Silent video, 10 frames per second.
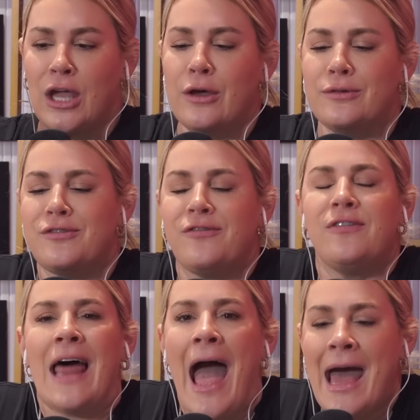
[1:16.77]
Goes
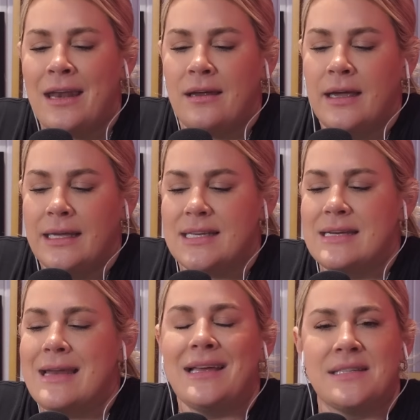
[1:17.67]
flat. It's a
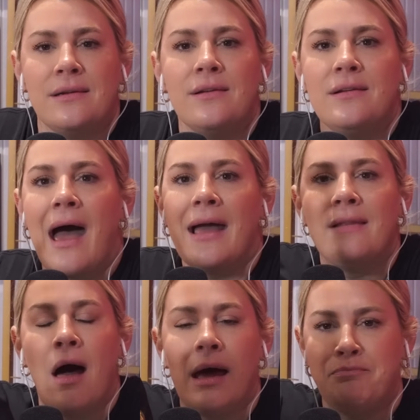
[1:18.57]
nice little
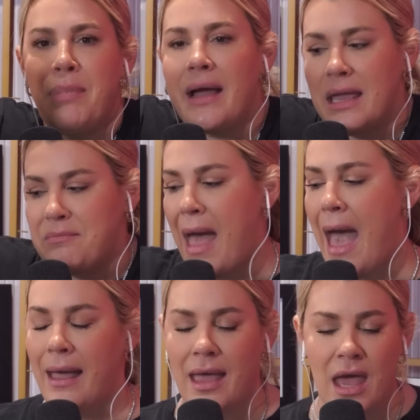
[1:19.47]
nylon bucket
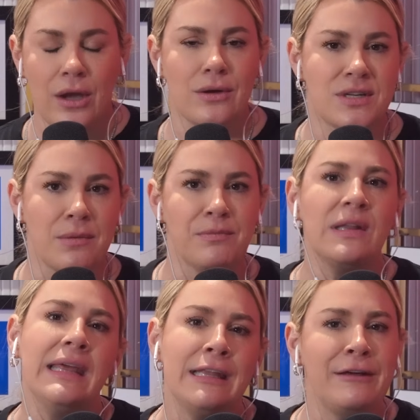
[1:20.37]
bag. Goes
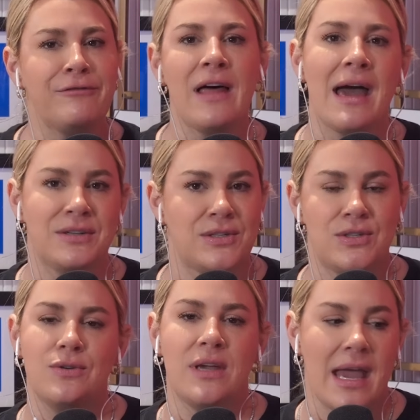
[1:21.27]
completely flat in a
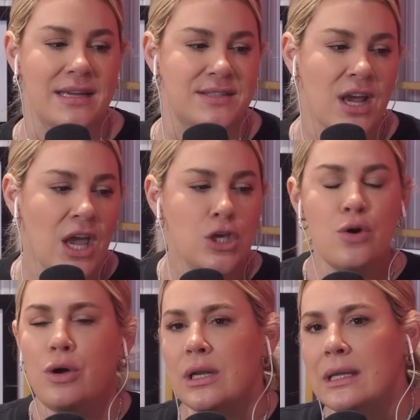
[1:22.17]
suitcase.
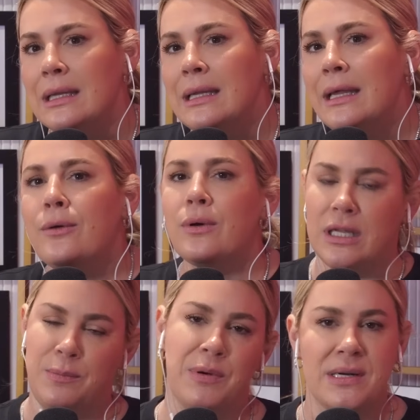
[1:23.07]
You could
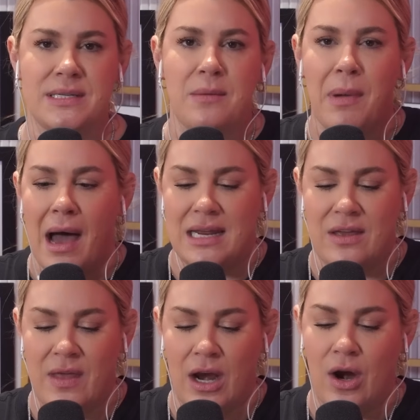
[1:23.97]
literally put a dead body
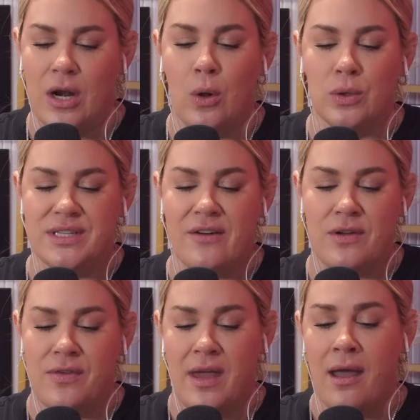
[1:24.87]
in there. It holds
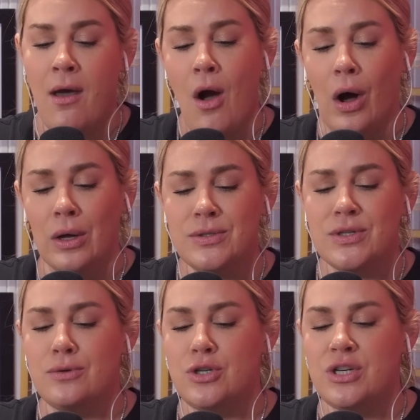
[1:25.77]
everything.
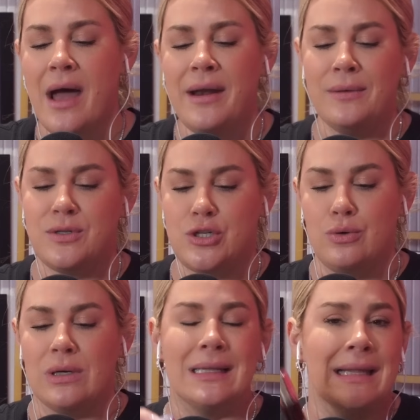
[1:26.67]
Also, shout out
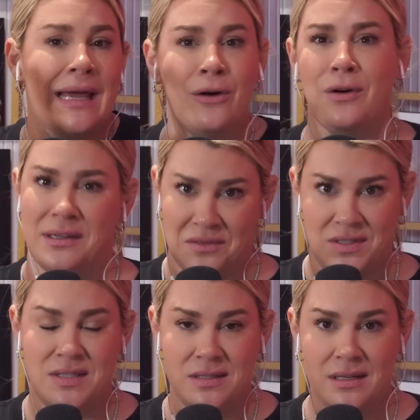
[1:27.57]
to
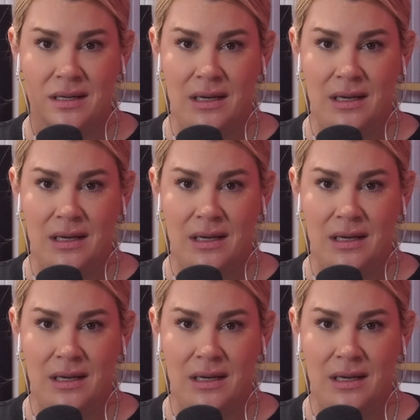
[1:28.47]
Clarins.